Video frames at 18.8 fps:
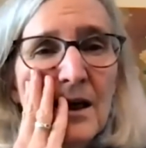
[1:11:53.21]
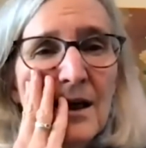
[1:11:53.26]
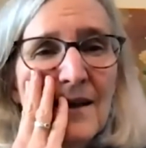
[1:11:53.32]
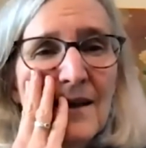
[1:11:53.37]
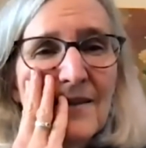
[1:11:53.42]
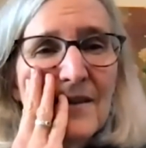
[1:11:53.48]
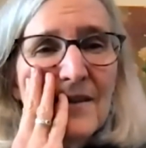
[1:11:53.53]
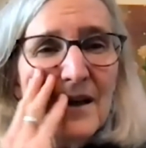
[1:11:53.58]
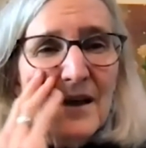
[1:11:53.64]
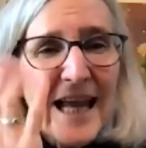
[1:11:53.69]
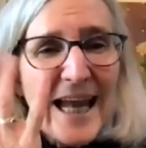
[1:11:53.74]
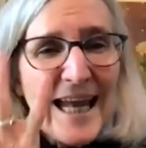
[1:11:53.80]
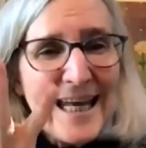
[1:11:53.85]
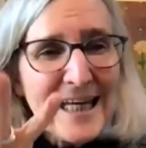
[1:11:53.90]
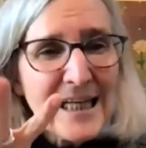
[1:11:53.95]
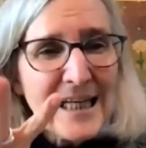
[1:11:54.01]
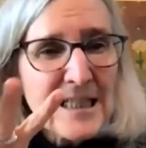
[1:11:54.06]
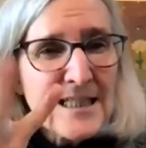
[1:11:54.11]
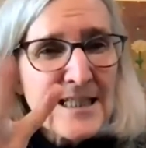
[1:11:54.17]
the
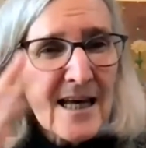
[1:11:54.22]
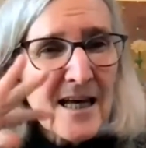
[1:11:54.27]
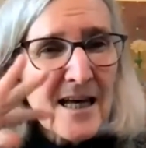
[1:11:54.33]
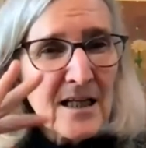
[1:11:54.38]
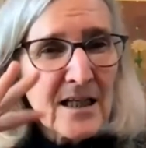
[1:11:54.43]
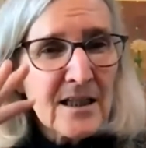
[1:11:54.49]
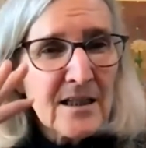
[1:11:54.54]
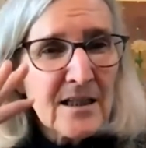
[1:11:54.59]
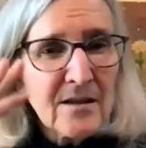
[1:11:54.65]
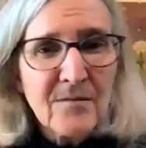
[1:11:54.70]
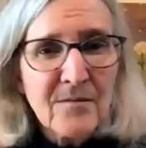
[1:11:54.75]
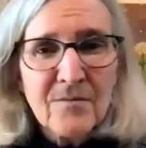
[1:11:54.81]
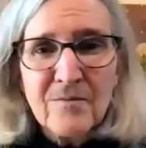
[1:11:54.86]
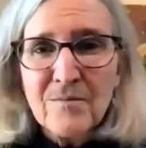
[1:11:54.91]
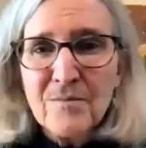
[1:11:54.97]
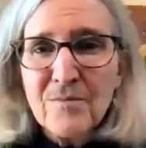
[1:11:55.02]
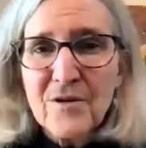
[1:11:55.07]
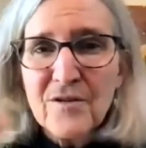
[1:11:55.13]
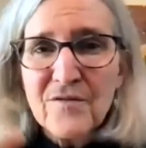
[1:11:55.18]

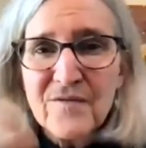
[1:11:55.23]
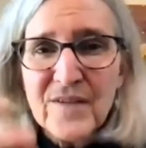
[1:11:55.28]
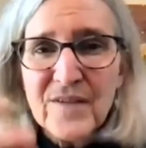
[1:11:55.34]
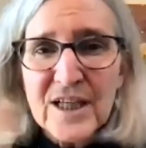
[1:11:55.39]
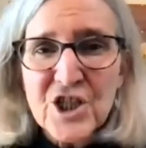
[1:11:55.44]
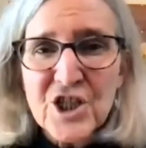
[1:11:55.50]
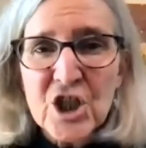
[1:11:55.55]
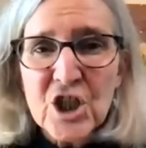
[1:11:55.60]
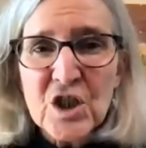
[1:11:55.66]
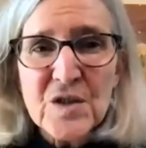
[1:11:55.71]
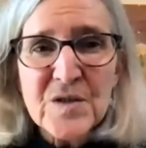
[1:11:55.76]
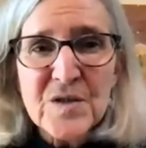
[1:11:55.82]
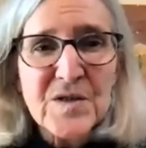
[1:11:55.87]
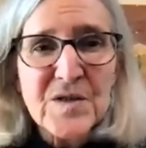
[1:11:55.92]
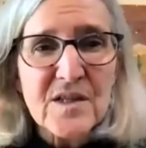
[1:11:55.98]
hands-on professionals,